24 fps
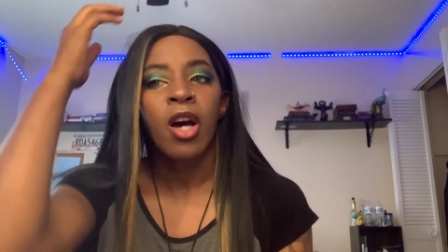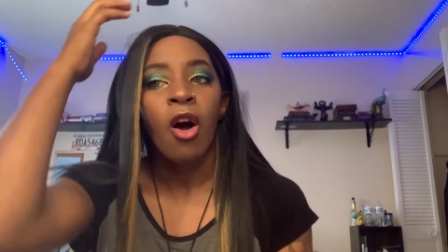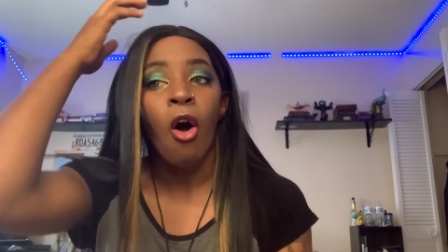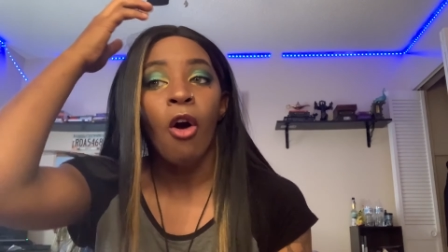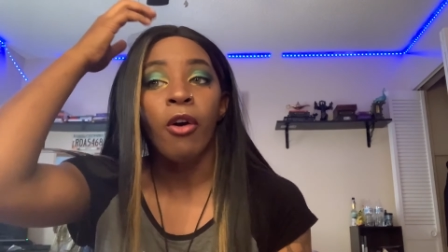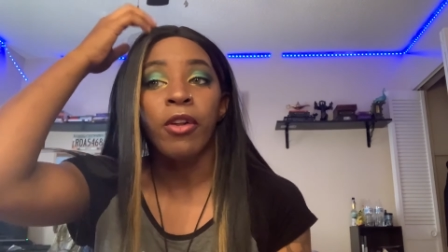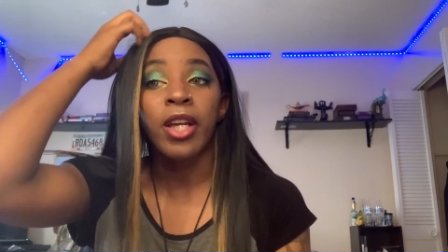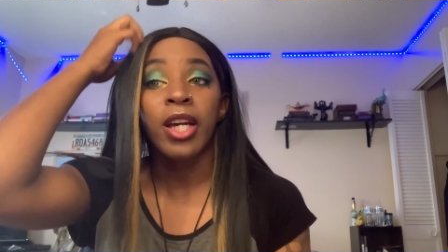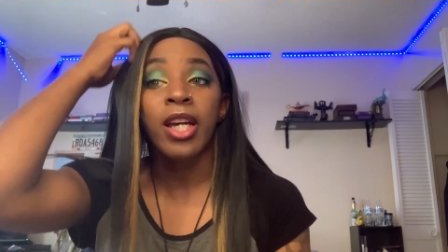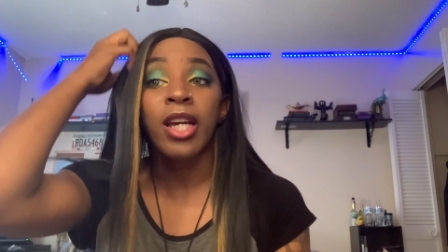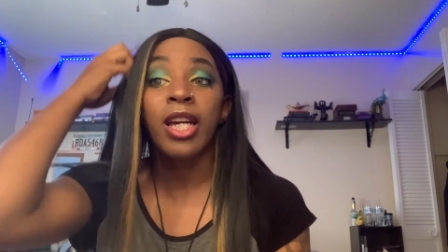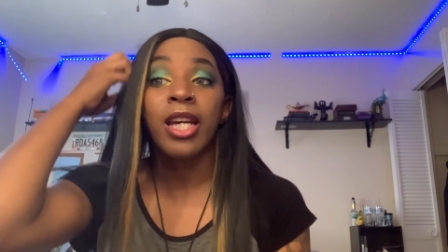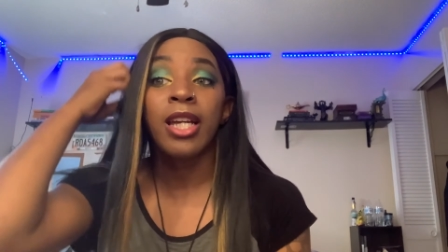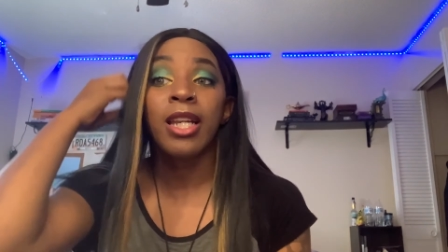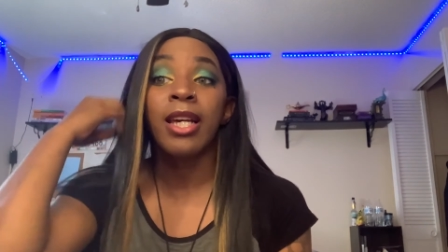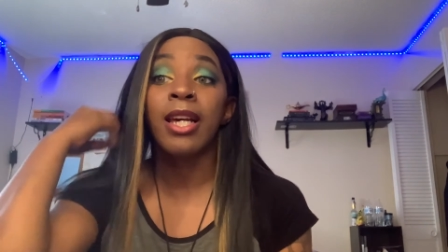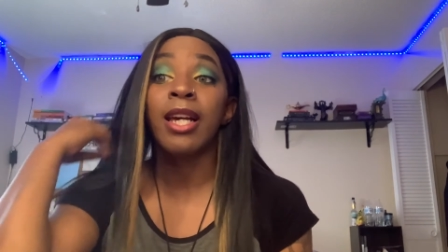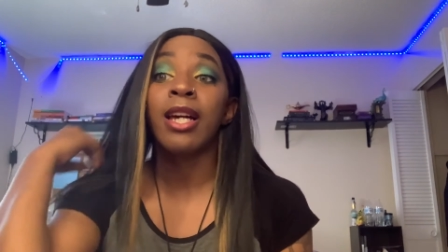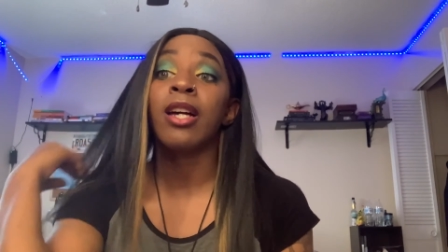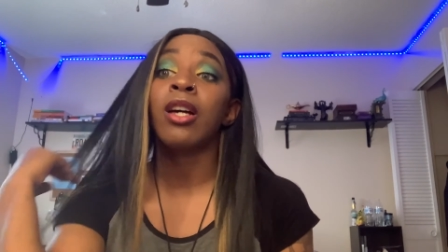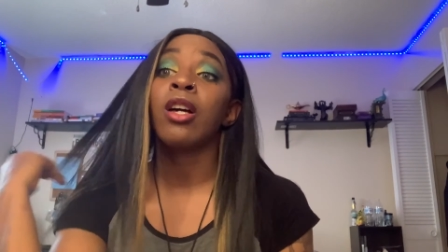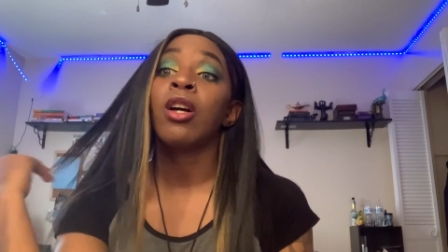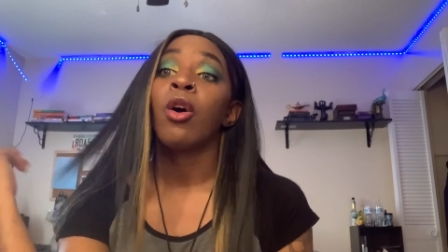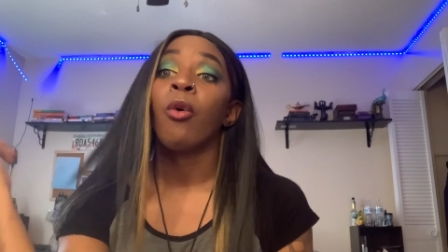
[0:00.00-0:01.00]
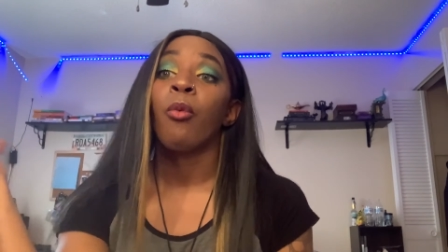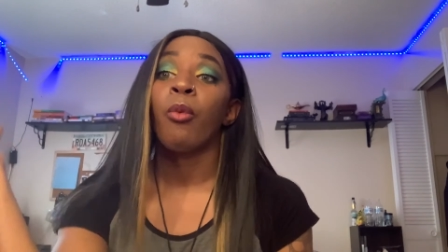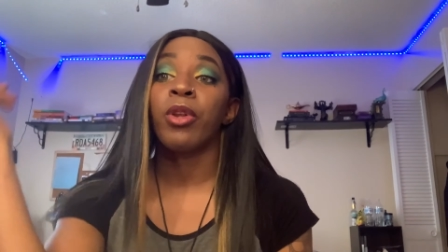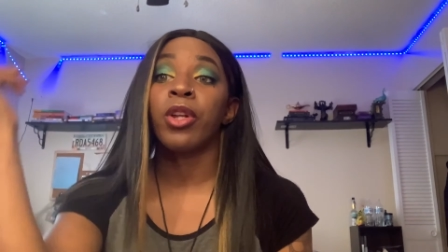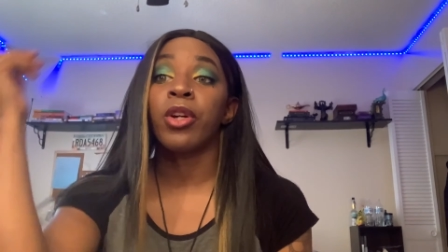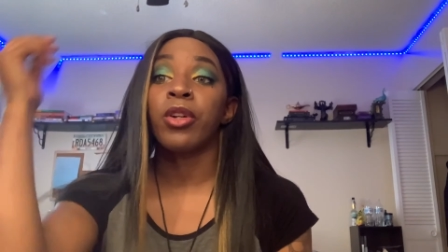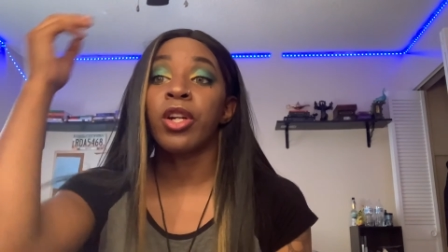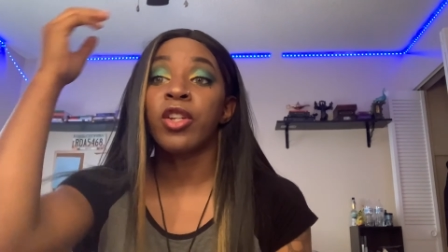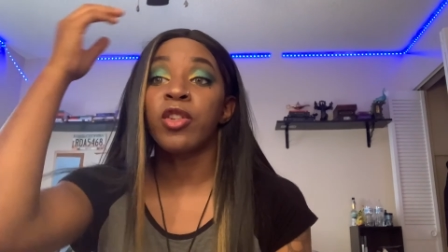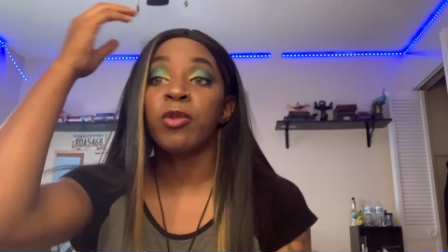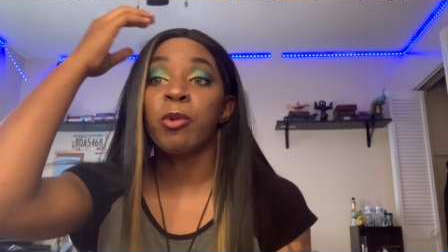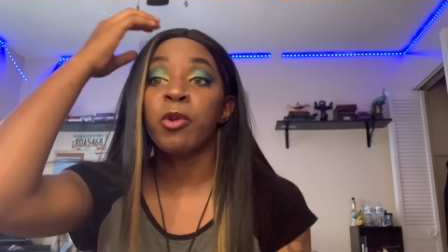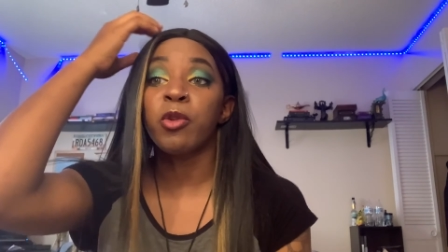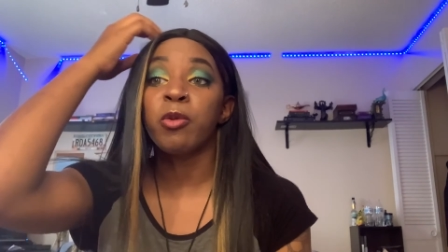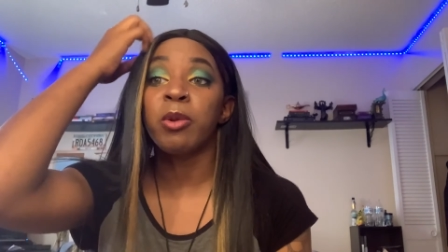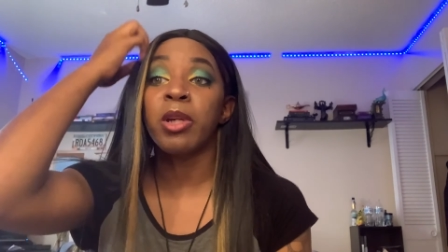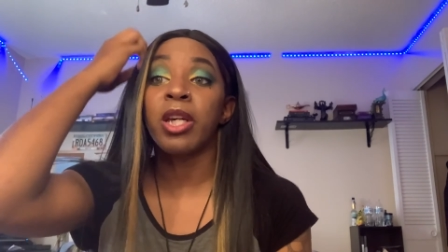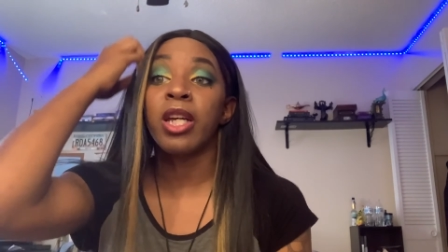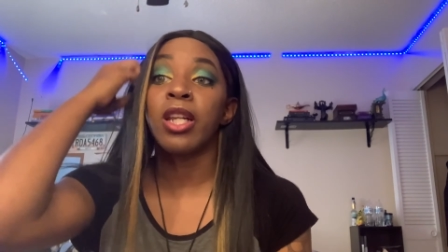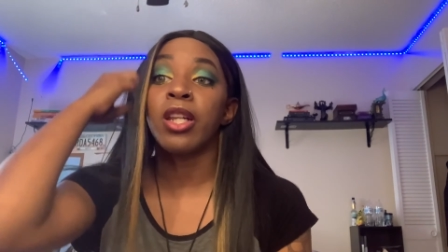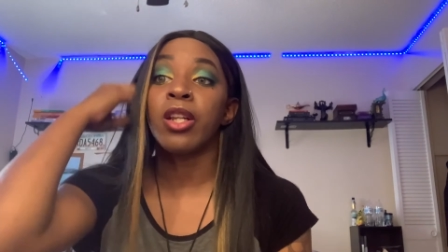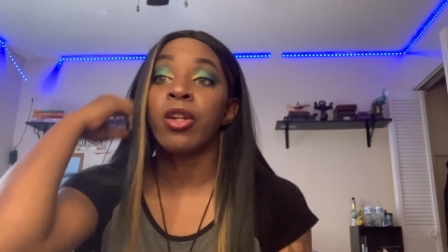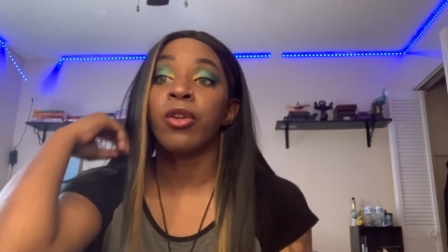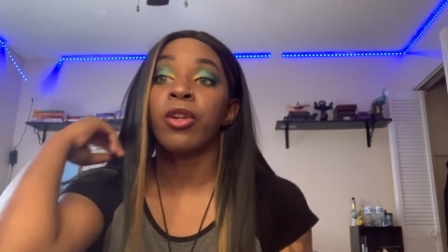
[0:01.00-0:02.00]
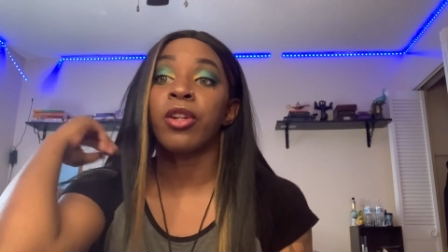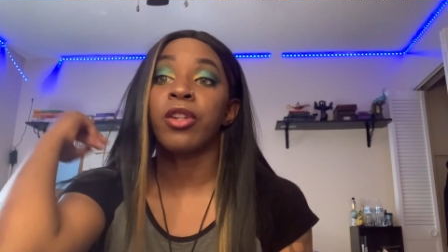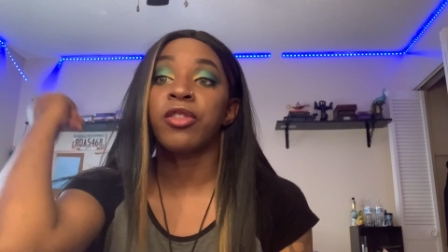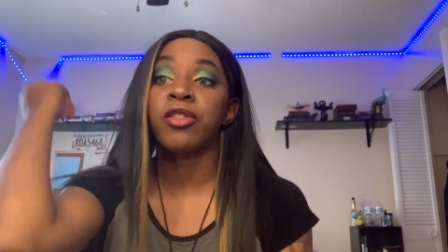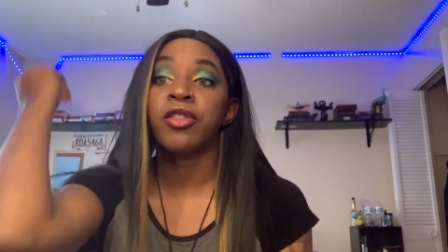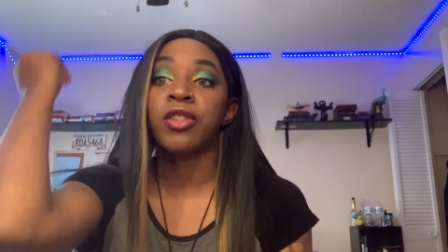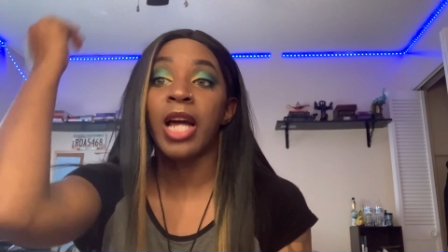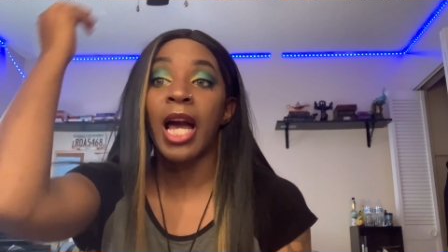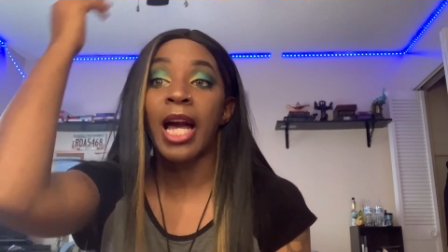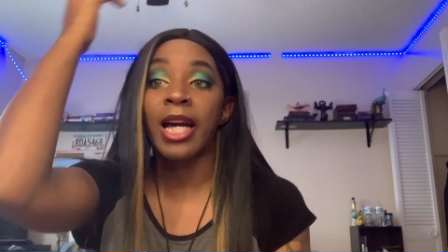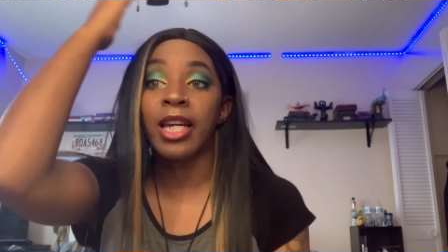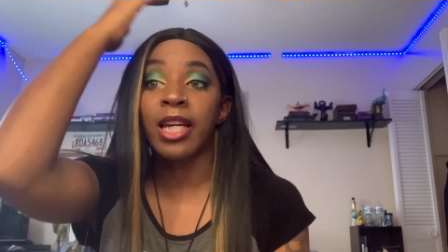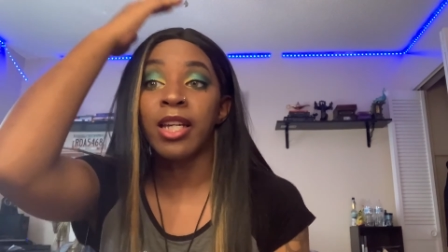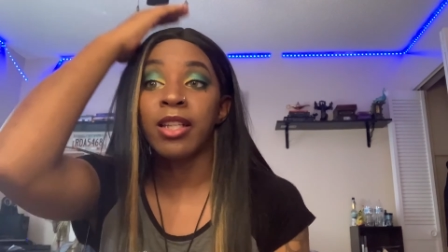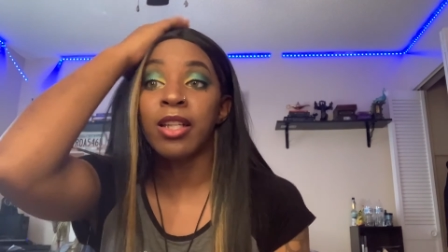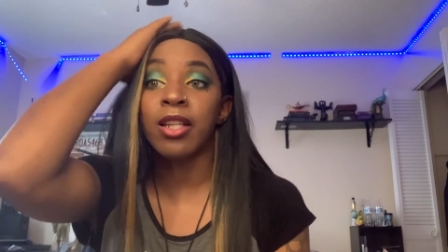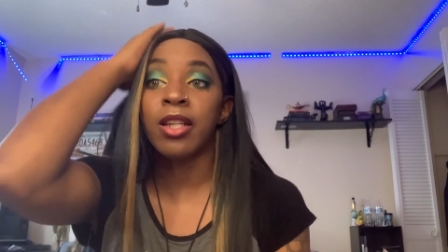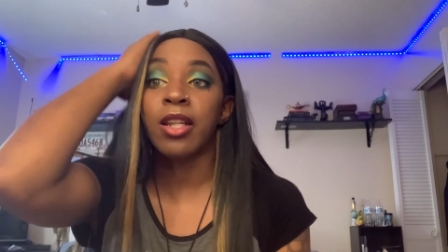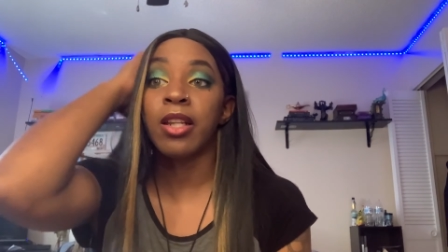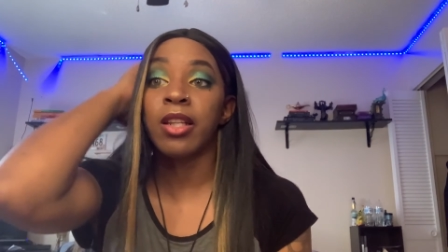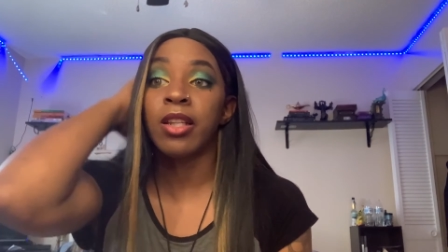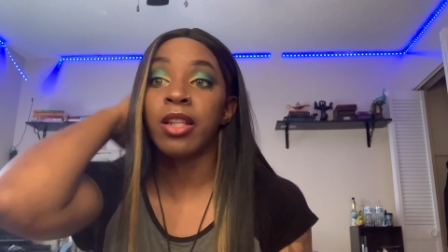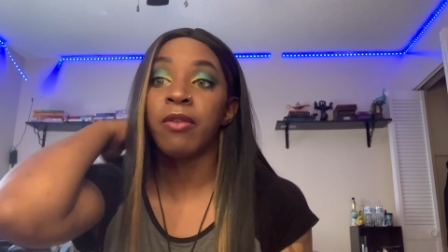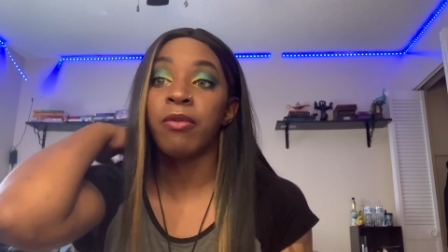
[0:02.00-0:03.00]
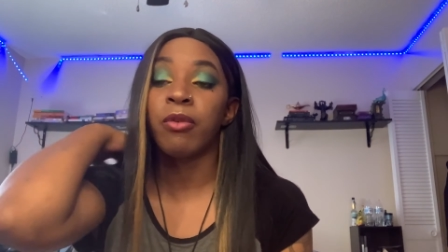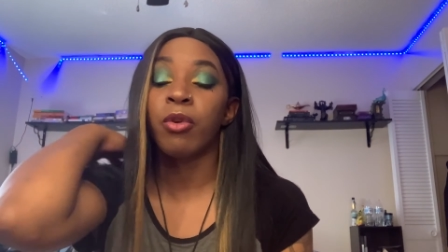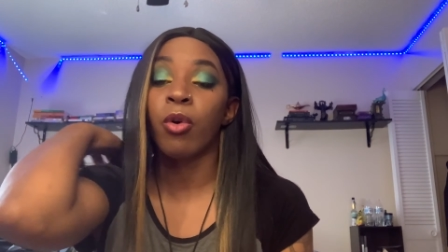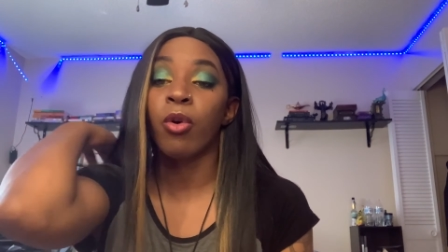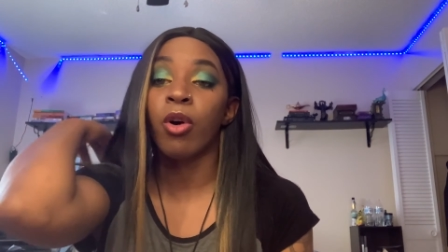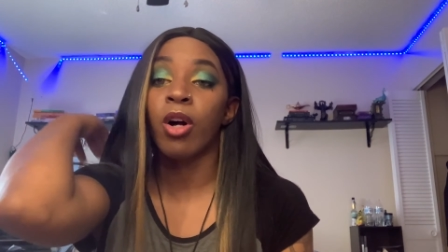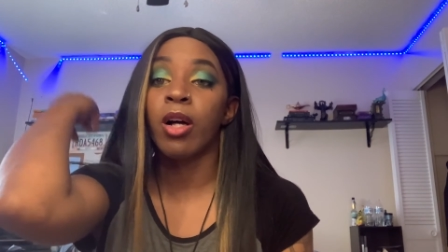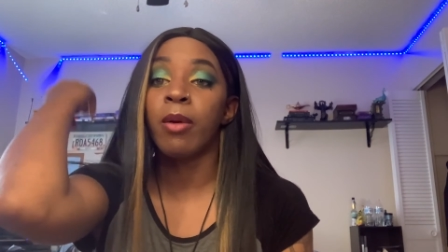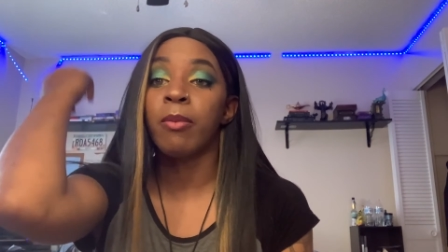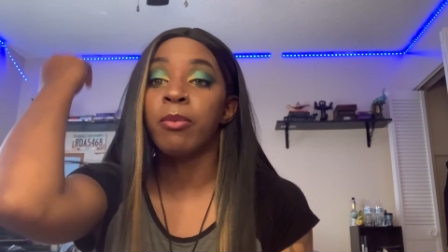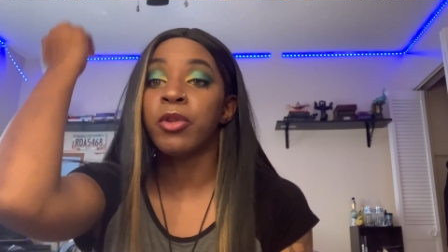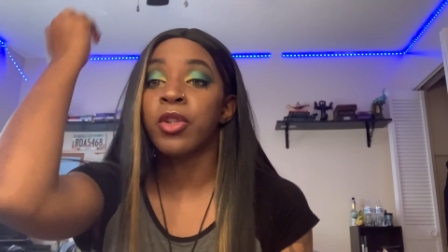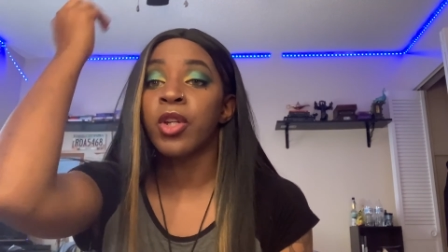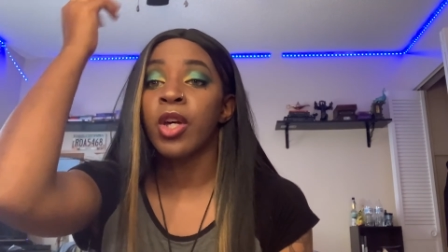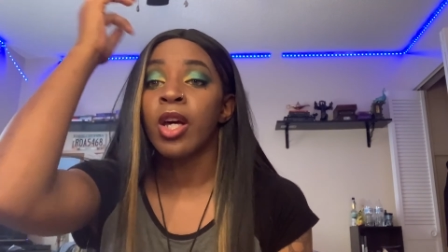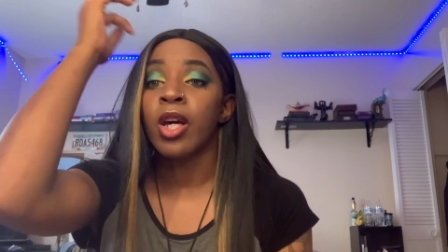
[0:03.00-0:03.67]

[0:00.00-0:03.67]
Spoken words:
are they eating when they're not supposed to be eating? Are they snacking? Did they leave crumbs?